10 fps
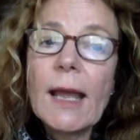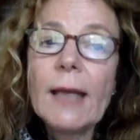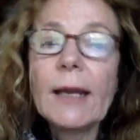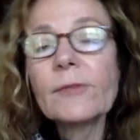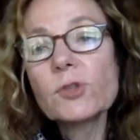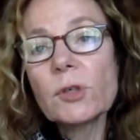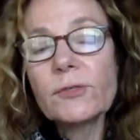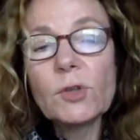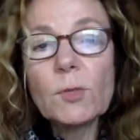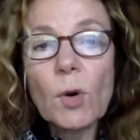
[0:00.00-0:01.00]
and after a
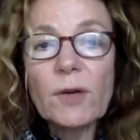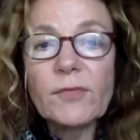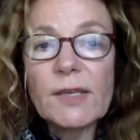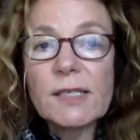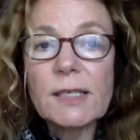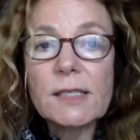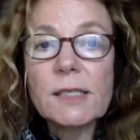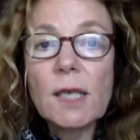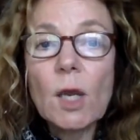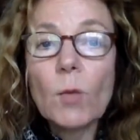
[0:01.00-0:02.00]
few more
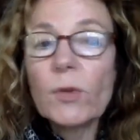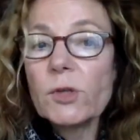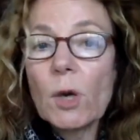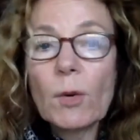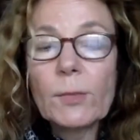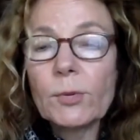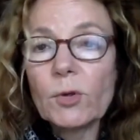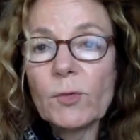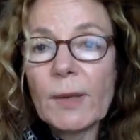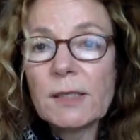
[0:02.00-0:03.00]
visits with no
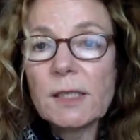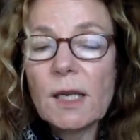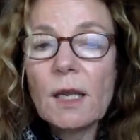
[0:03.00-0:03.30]
improvement,